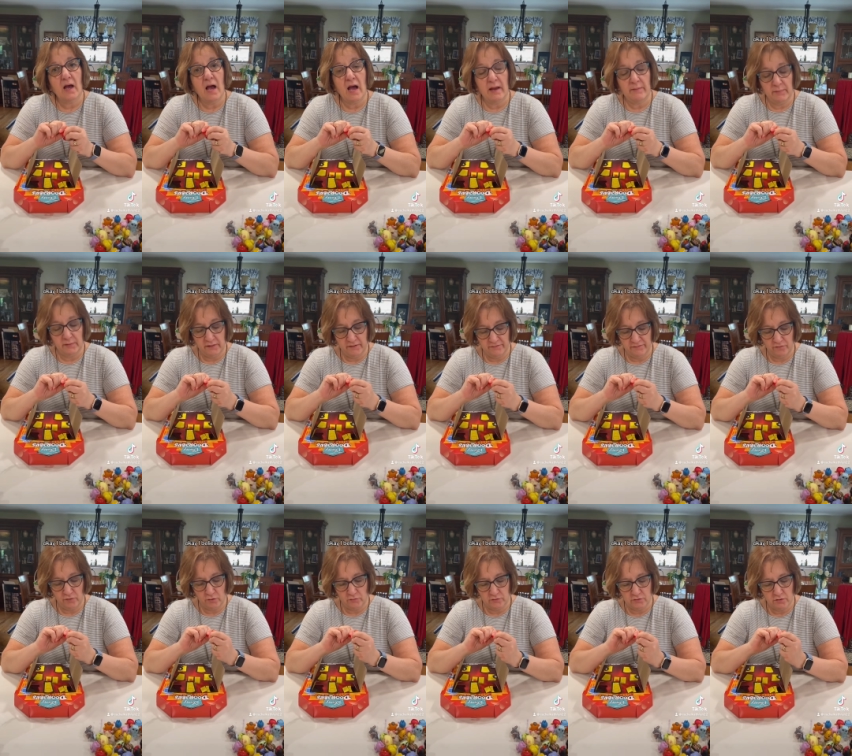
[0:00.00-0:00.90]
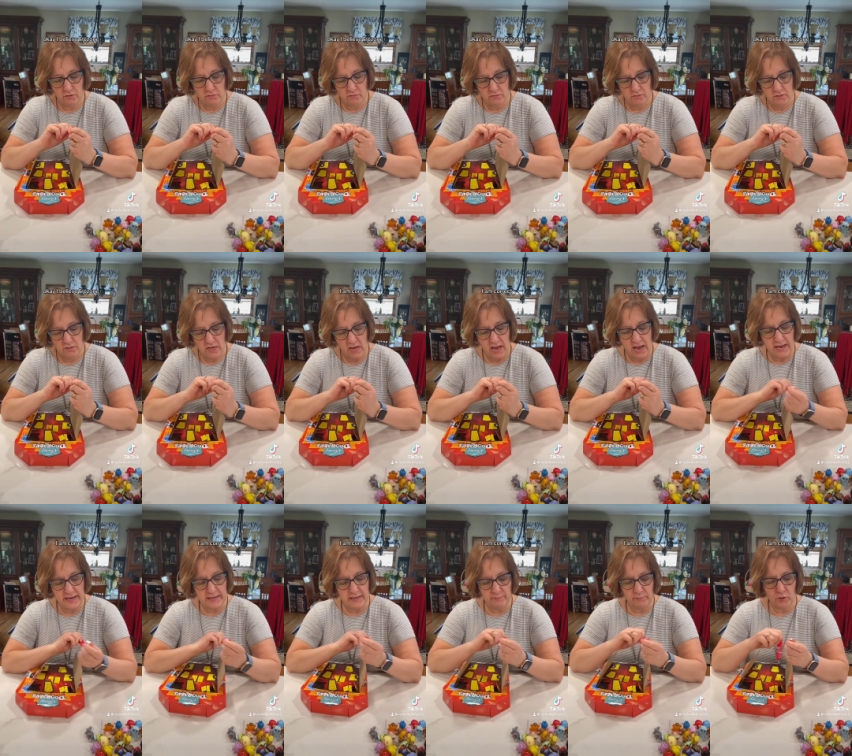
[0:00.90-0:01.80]
I believe Frozone. I
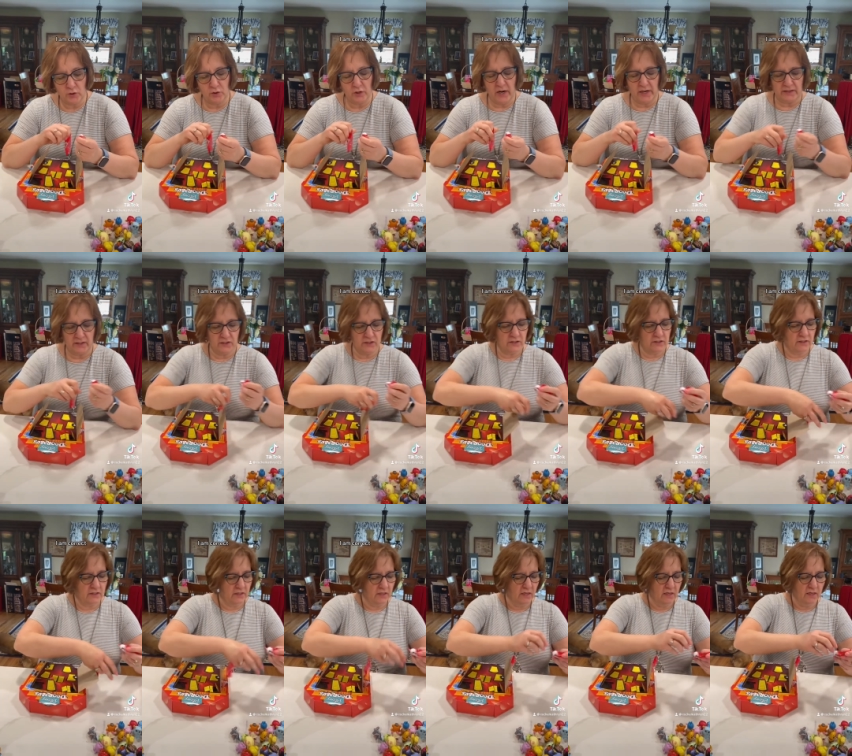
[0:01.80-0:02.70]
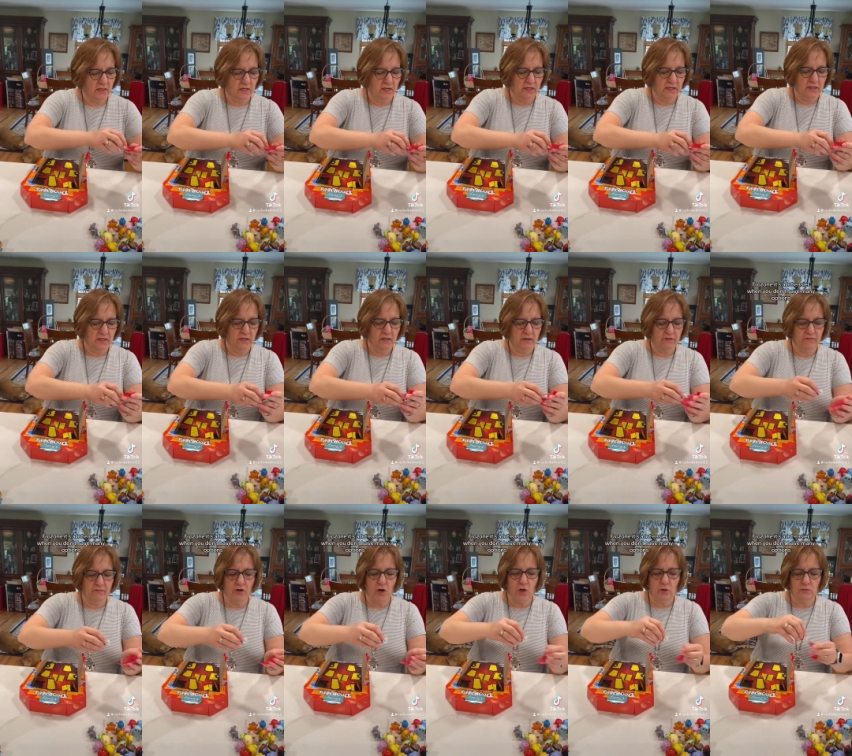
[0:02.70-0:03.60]
am correct.
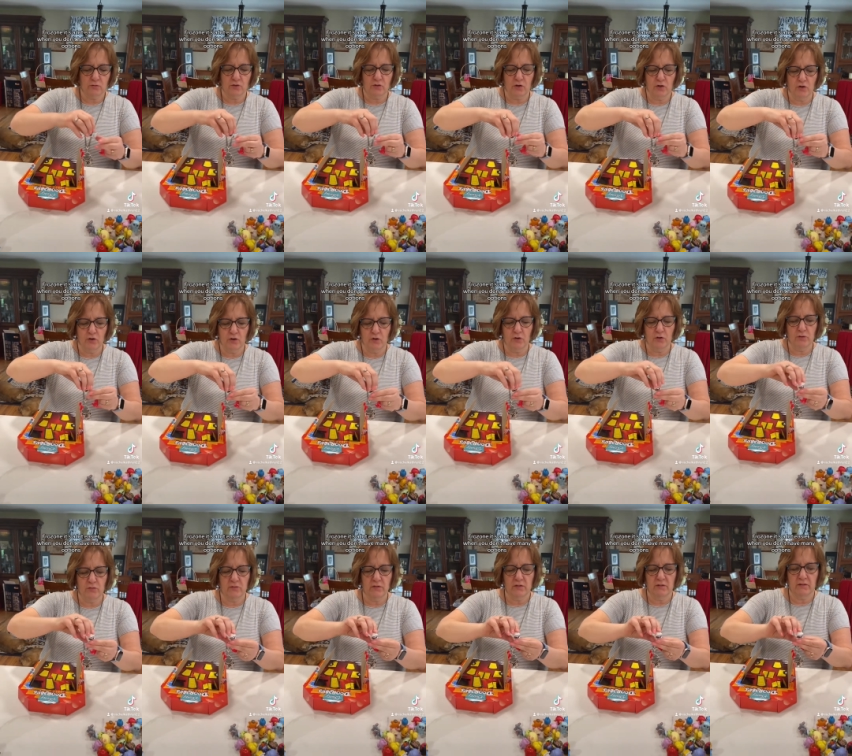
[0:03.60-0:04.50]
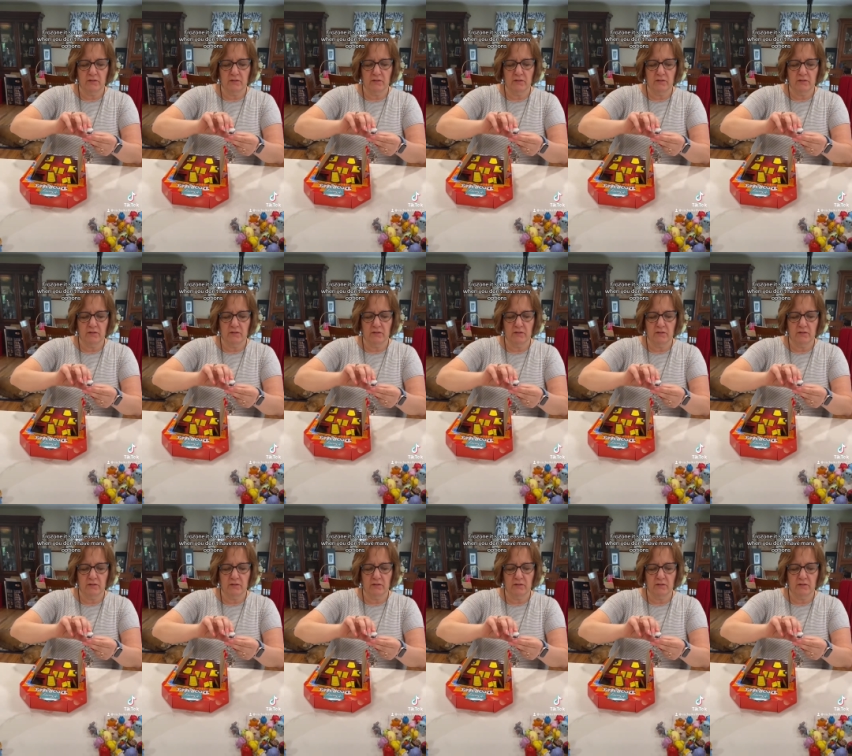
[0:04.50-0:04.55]
Frozone.